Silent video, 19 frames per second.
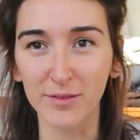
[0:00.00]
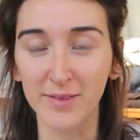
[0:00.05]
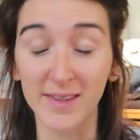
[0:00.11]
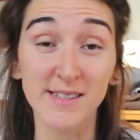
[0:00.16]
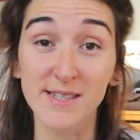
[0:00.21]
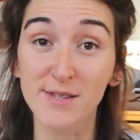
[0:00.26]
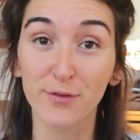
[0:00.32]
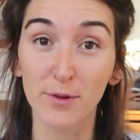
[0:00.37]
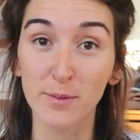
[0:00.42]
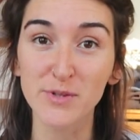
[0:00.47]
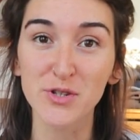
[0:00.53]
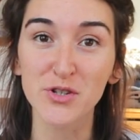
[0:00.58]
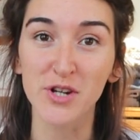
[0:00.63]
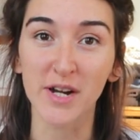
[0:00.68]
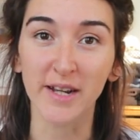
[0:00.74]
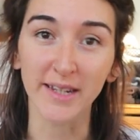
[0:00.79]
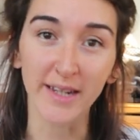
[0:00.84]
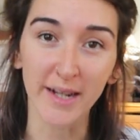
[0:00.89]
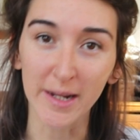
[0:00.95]
that's from
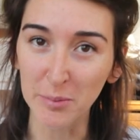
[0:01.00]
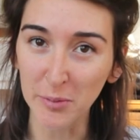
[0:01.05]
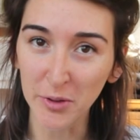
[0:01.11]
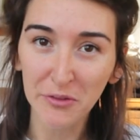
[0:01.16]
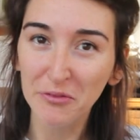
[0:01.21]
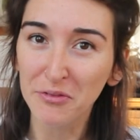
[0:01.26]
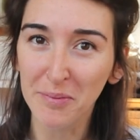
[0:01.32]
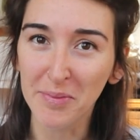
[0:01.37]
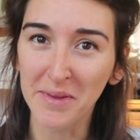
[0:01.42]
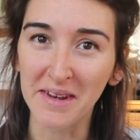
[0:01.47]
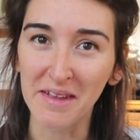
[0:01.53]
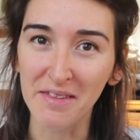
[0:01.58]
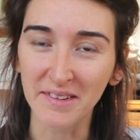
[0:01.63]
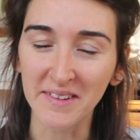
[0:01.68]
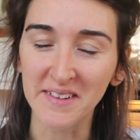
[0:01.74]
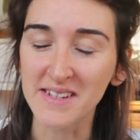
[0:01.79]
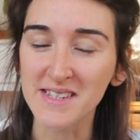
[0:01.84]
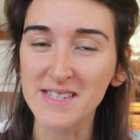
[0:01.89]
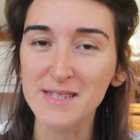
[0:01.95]
Australia, I'm not from the
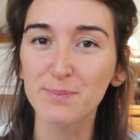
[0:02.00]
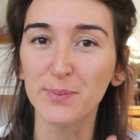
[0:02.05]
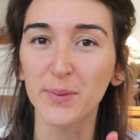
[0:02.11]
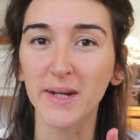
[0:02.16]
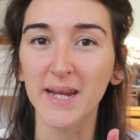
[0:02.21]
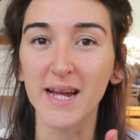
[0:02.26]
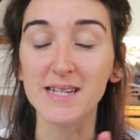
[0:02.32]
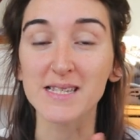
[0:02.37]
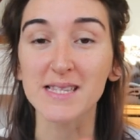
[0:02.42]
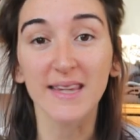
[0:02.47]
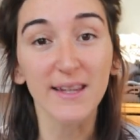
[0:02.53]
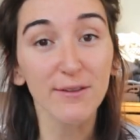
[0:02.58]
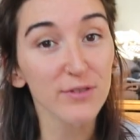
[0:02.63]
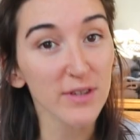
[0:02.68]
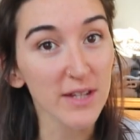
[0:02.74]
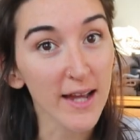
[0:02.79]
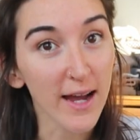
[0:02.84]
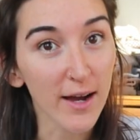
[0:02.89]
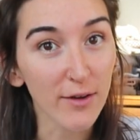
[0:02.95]
Netherlands, but has
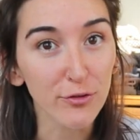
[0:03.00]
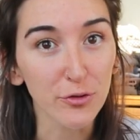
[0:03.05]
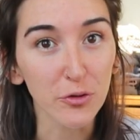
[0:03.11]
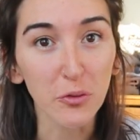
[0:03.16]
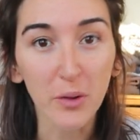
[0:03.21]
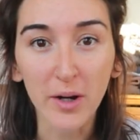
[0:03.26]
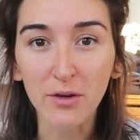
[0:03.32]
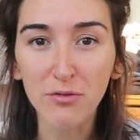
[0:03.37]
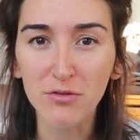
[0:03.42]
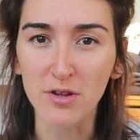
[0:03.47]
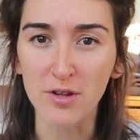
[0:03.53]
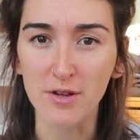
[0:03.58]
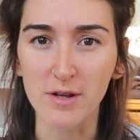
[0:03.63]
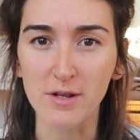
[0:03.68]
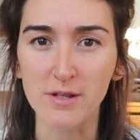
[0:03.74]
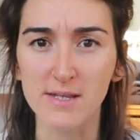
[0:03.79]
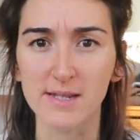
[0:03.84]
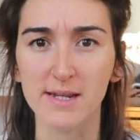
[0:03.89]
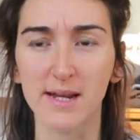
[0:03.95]
lived here for quite a few
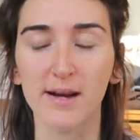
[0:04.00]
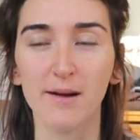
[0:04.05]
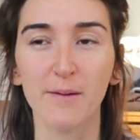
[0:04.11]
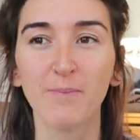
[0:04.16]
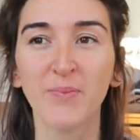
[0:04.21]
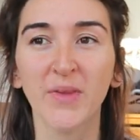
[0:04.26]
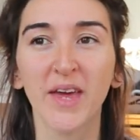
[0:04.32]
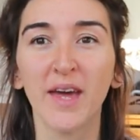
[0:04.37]
years now,